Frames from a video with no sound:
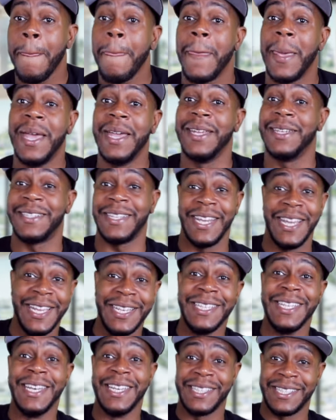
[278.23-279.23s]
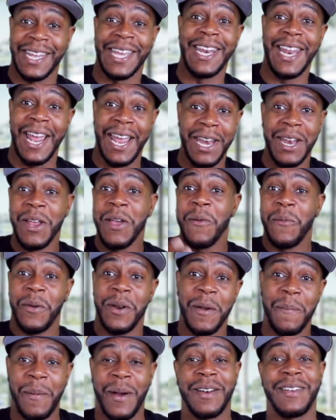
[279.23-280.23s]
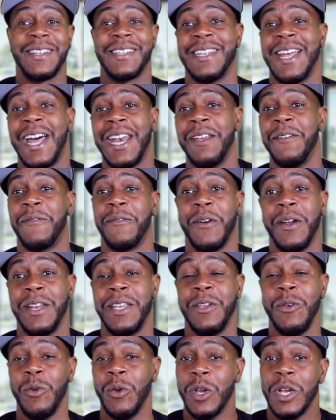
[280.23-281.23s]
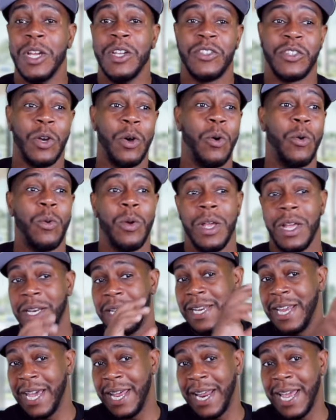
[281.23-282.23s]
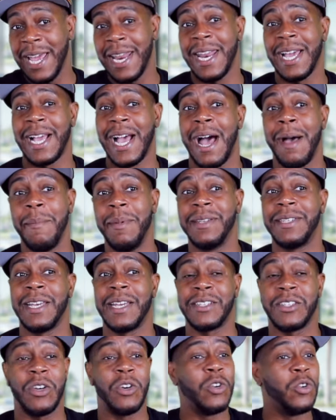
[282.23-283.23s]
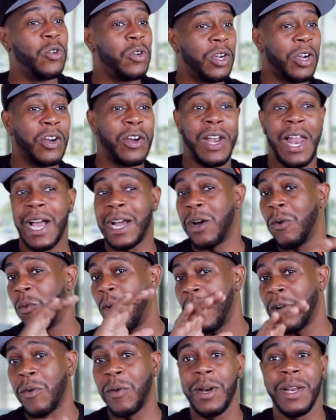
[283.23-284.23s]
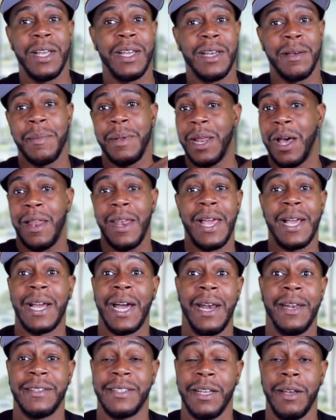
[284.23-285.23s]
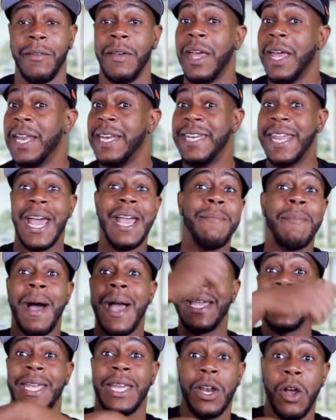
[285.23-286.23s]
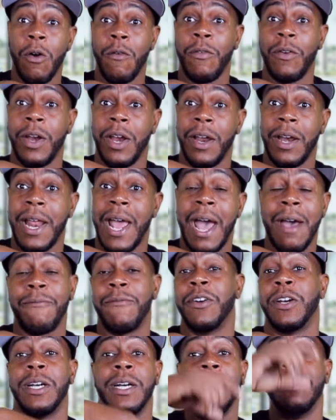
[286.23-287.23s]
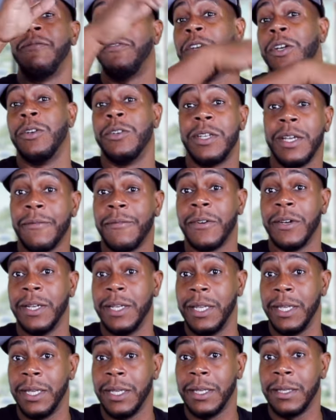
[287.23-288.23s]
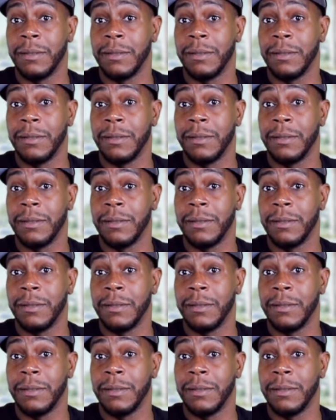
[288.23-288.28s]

It's easy to say that when the person's not in front of you. So yeah, they in the comment section, oh girl, I could work with him and all that kind of stuff. They might get over there to Africa and feel differently.